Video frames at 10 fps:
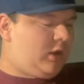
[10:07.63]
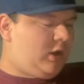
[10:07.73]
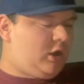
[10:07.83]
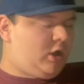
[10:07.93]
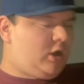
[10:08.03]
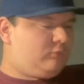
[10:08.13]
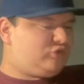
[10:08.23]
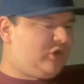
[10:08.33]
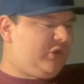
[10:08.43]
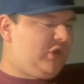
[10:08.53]
I'm
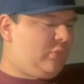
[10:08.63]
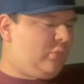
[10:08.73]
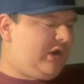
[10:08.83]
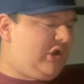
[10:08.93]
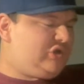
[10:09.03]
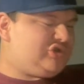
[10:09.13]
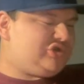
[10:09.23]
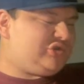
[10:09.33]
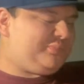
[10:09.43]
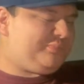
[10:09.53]
trying to think what
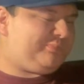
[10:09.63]
else.